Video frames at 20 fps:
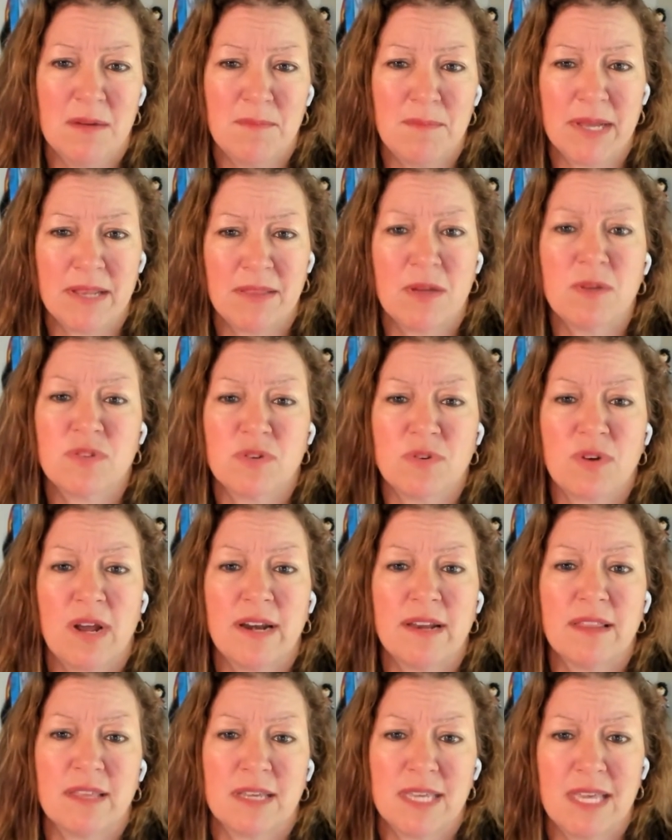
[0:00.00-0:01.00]
But those are
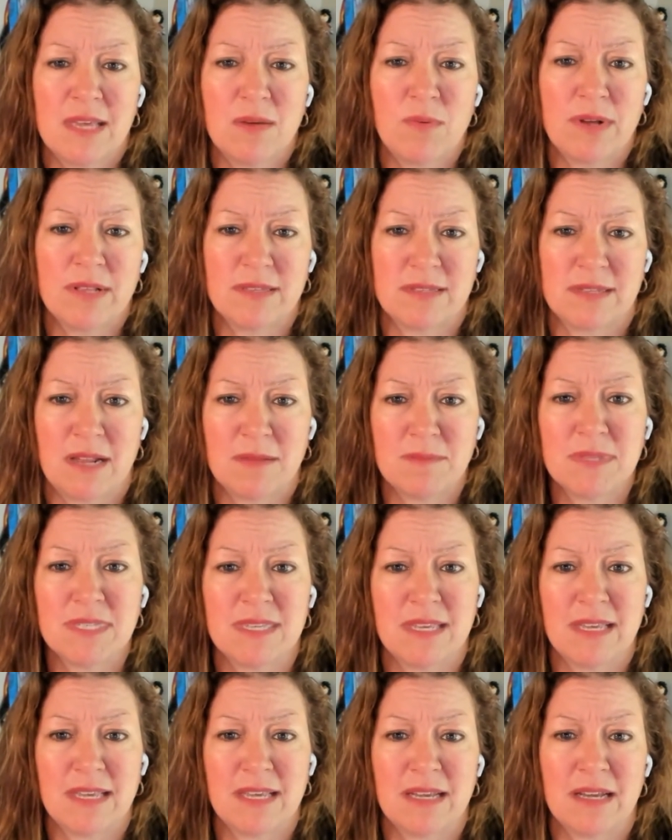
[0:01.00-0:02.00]
kind of the key ones that I'm
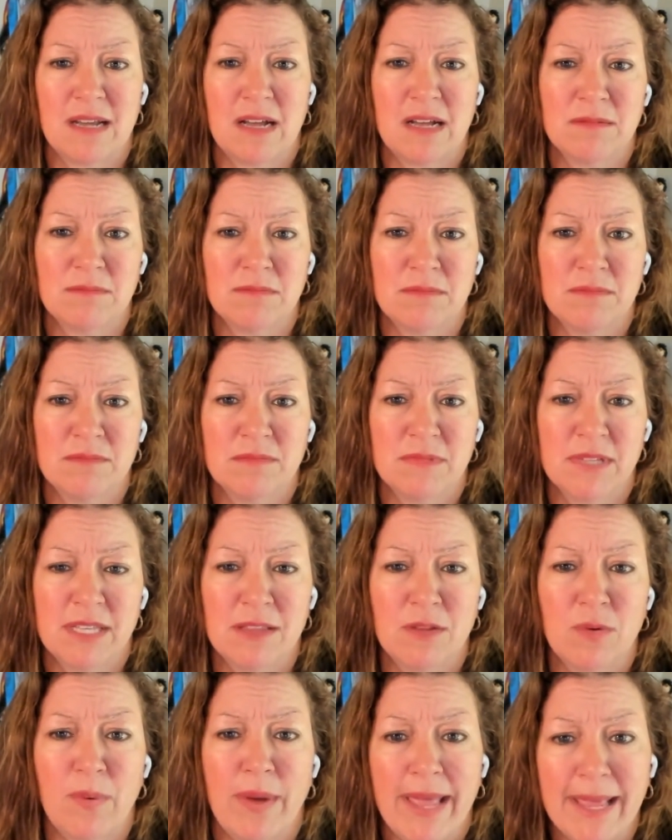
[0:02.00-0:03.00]
seeing
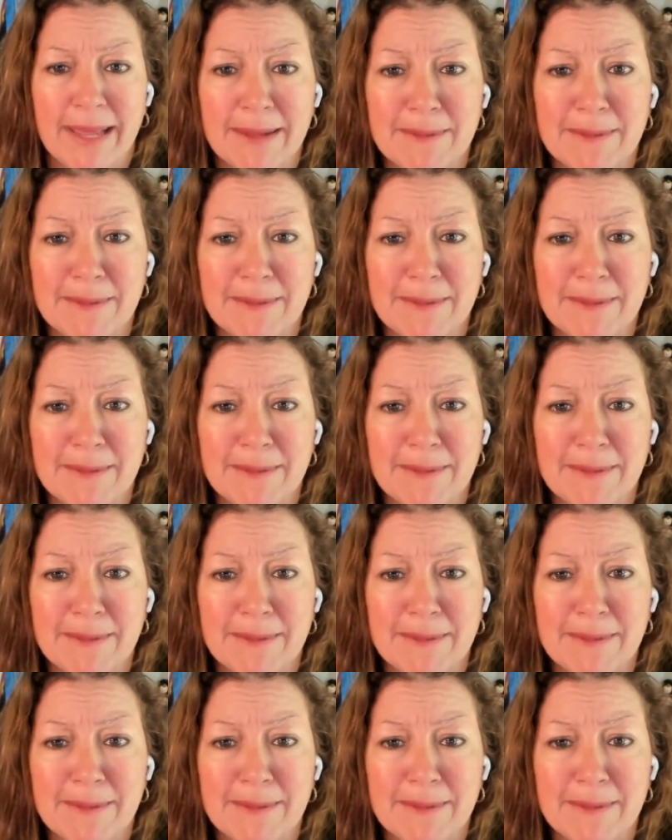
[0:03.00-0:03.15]
lead the way.